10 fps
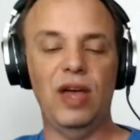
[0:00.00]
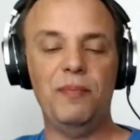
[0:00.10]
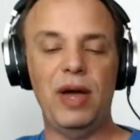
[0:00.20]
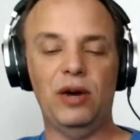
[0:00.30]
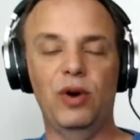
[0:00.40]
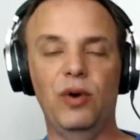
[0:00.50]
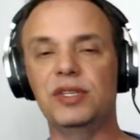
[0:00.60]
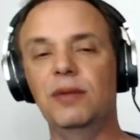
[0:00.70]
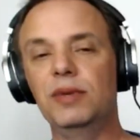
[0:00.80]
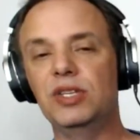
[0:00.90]
row is
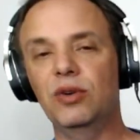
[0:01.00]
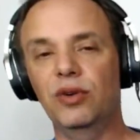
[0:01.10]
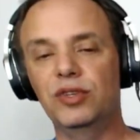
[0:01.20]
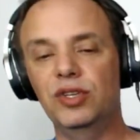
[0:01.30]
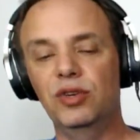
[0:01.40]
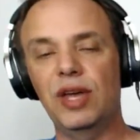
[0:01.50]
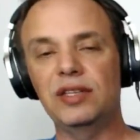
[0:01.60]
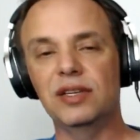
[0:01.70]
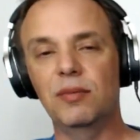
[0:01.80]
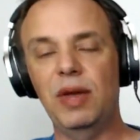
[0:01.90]
immaterial to you, that's going
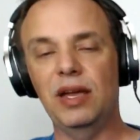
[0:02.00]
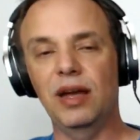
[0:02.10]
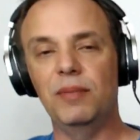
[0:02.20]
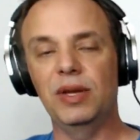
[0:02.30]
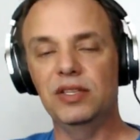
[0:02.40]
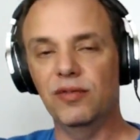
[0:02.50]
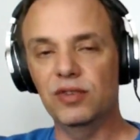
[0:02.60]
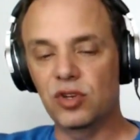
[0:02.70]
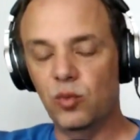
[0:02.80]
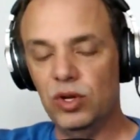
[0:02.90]
to make a big difference on
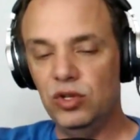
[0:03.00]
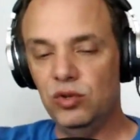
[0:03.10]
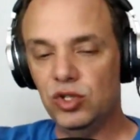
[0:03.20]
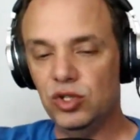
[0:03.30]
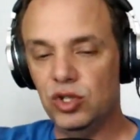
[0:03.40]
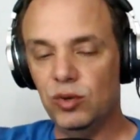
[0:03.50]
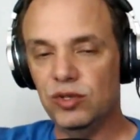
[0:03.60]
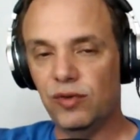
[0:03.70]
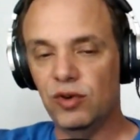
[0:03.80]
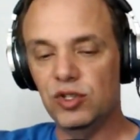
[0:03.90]
what you should do as far
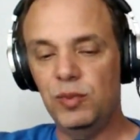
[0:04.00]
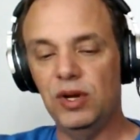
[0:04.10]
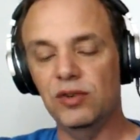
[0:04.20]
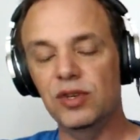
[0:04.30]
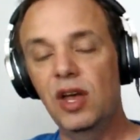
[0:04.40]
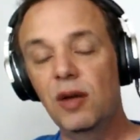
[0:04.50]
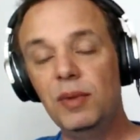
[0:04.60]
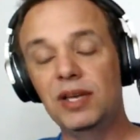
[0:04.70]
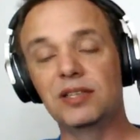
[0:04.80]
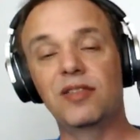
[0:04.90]
as speakers.
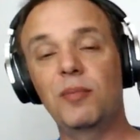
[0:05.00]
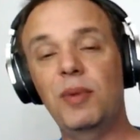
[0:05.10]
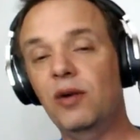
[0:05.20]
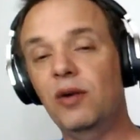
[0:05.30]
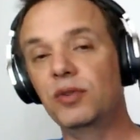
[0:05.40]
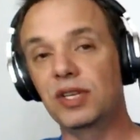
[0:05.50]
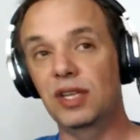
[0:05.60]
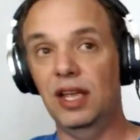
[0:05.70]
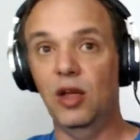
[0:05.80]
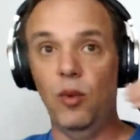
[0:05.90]
Because if the back row is in any
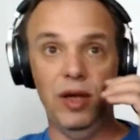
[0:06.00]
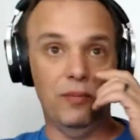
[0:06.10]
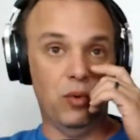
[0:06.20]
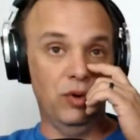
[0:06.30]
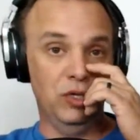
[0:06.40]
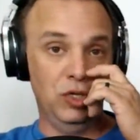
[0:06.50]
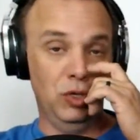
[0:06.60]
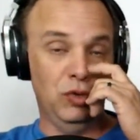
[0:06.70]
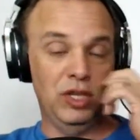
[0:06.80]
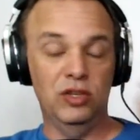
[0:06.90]
way important to you,
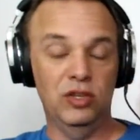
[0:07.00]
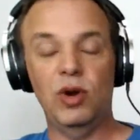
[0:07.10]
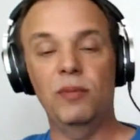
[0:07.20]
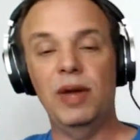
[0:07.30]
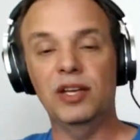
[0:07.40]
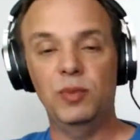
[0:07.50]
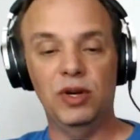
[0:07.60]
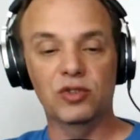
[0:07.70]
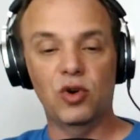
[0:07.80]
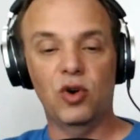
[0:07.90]
then surround back speakers
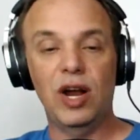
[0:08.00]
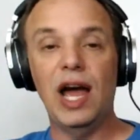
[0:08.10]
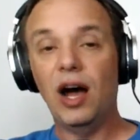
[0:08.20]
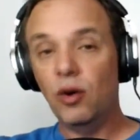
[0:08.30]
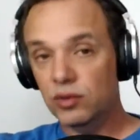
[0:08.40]
are out.